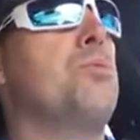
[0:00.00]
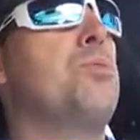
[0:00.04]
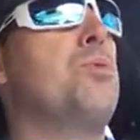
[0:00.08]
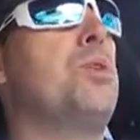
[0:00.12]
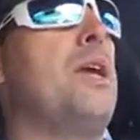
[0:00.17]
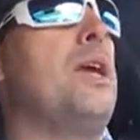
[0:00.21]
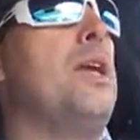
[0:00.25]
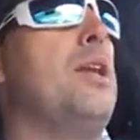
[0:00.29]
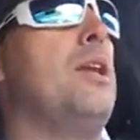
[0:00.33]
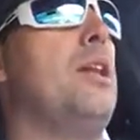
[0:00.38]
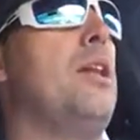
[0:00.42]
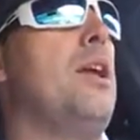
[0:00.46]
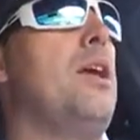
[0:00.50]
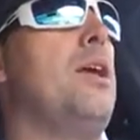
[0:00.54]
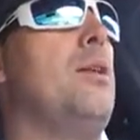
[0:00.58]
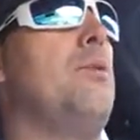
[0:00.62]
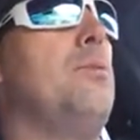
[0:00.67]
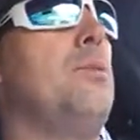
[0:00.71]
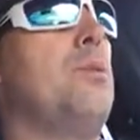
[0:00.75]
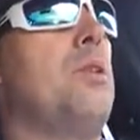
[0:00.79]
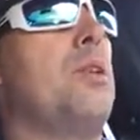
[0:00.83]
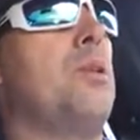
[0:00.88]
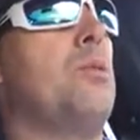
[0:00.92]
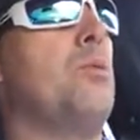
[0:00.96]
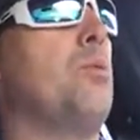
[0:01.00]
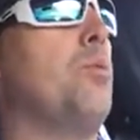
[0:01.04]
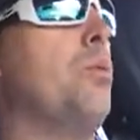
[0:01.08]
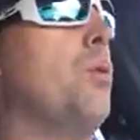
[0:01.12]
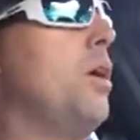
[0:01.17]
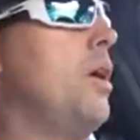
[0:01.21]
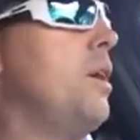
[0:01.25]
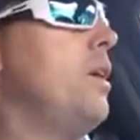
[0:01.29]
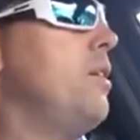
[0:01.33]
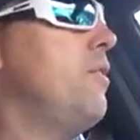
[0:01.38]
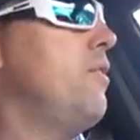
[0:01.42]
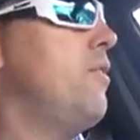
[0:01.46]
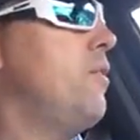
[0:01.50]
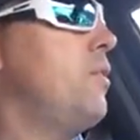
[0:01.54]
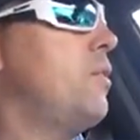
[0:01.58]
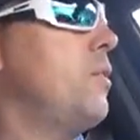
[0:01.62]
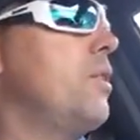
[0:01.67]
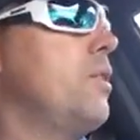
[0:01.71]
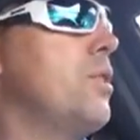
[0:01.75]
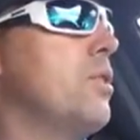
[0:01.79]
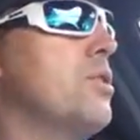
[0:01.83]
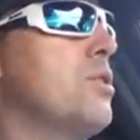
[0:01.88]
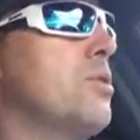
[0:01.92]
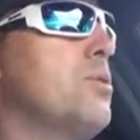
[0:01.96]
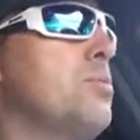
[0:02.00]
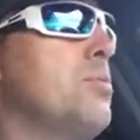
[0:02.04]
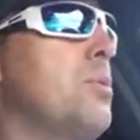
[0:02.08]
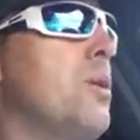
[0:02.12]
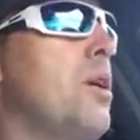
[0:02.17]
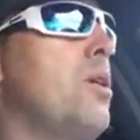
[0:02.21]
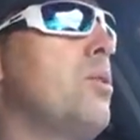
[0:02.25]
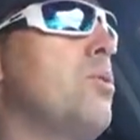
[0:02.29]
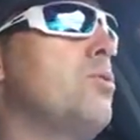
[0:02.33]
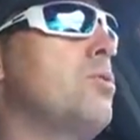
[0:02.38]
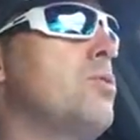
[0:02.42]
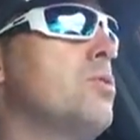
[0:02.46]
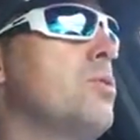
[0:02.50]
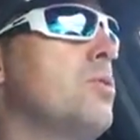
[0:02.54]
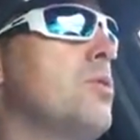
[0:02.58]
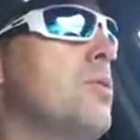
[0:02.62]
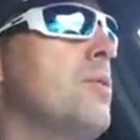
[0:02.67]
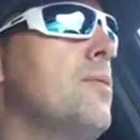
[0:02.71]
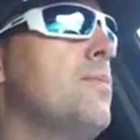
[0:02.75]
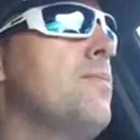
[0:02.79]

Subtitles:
date night with your wife or your spouse,